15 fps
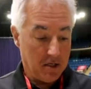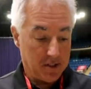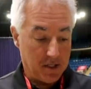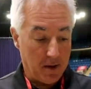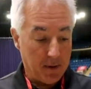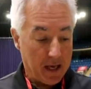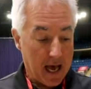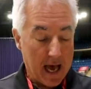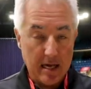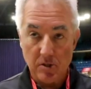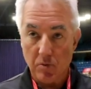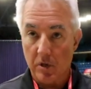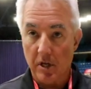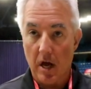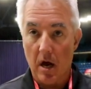Some
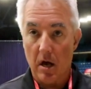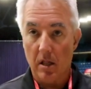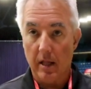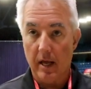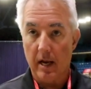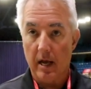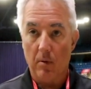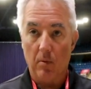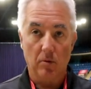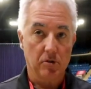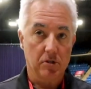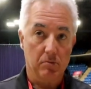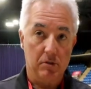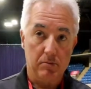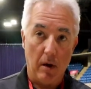guys would call in, I
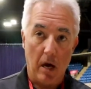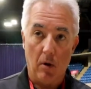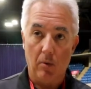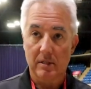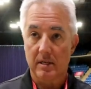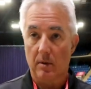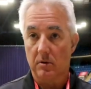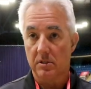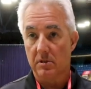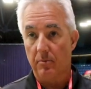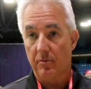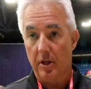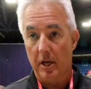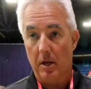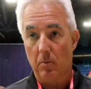want some small ones, I want
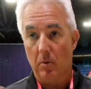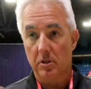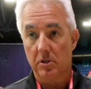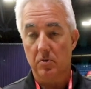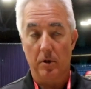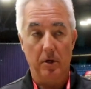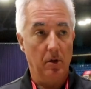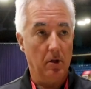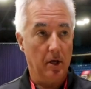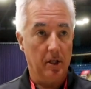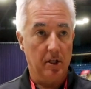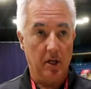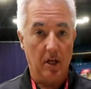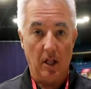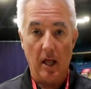some thin ones. When you look
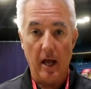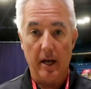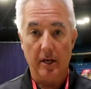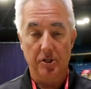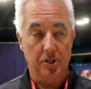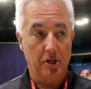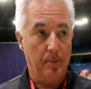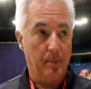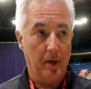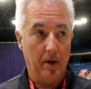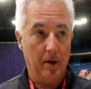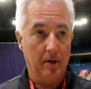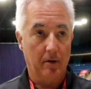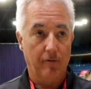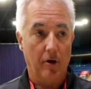at the collection up
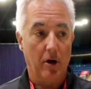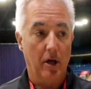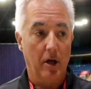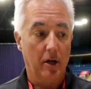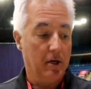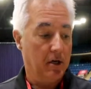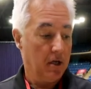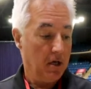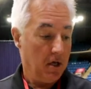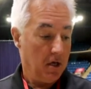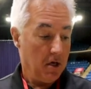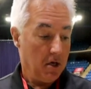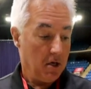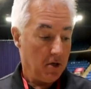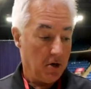here at the front,
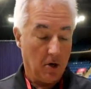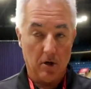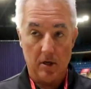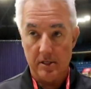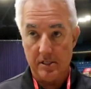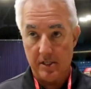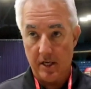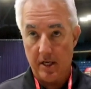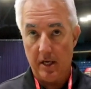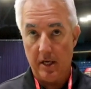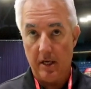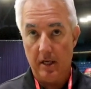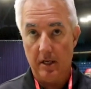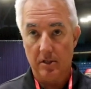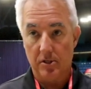you're going to
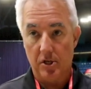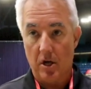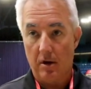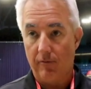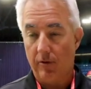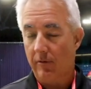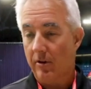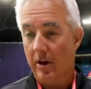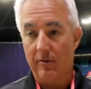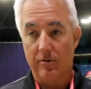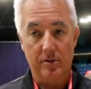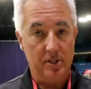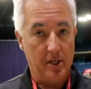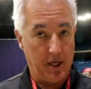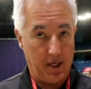see stuff you've
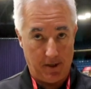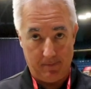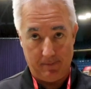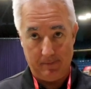never seen.